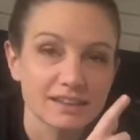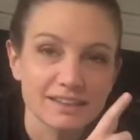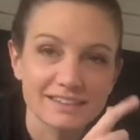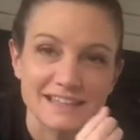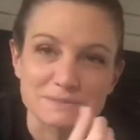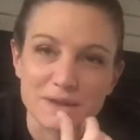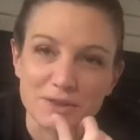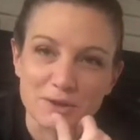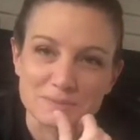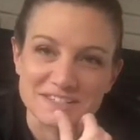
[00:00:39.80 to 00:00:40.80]
That's my
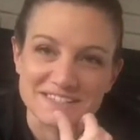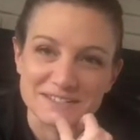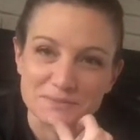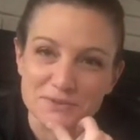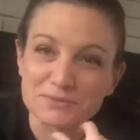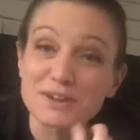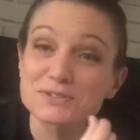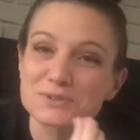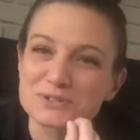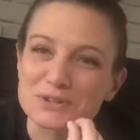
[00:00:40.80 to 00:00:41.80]
alarm system. The front
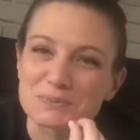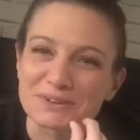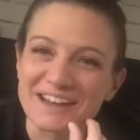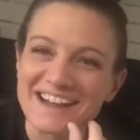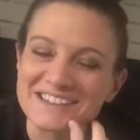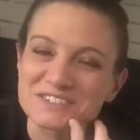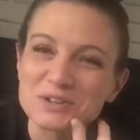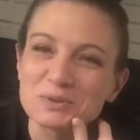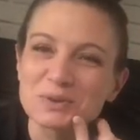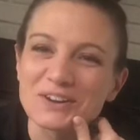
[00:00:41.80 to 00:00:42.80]
door's open, guys.
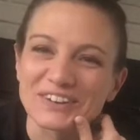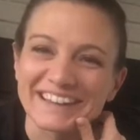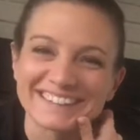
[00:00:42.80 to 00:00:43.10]
Don't worry.